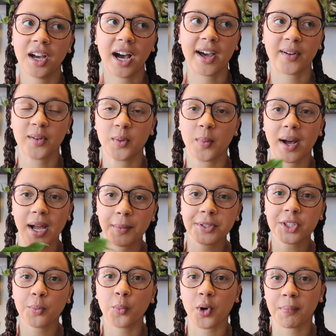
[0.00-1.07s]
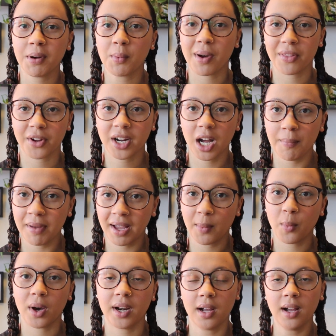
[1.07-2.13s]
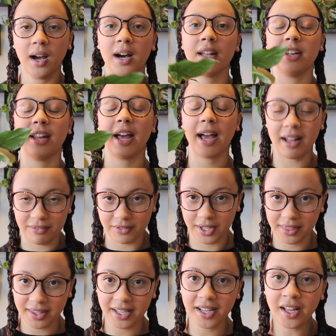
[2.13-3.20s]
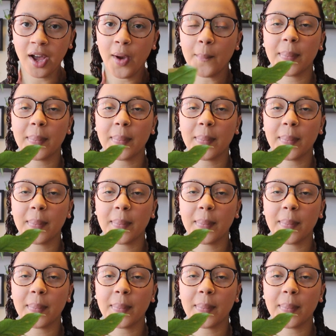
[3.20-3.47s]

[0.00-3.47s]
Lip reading: I don't know why, with the warmer weather coming, I want to cut everything,